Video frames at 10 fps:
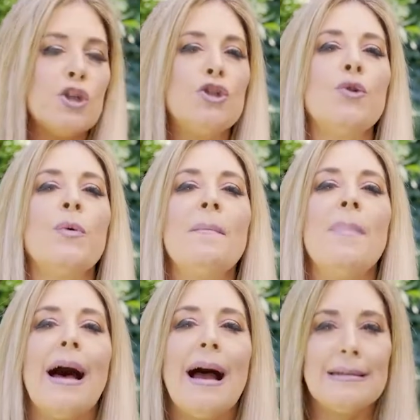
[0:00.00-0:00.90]
to
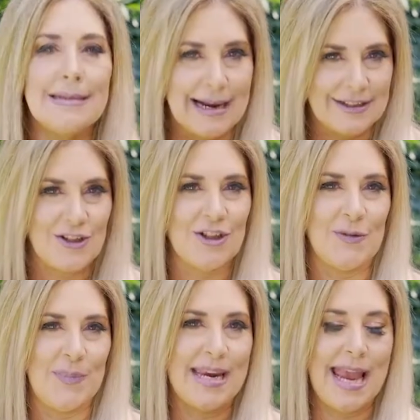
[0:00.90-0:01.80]
remind us to
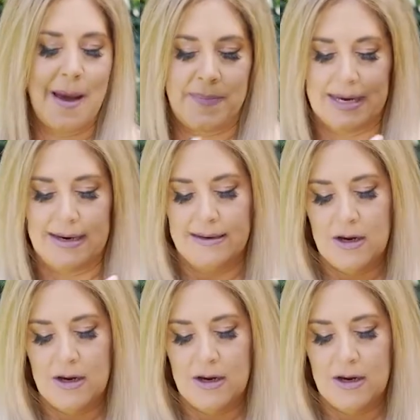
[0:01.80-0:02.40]
speak happy.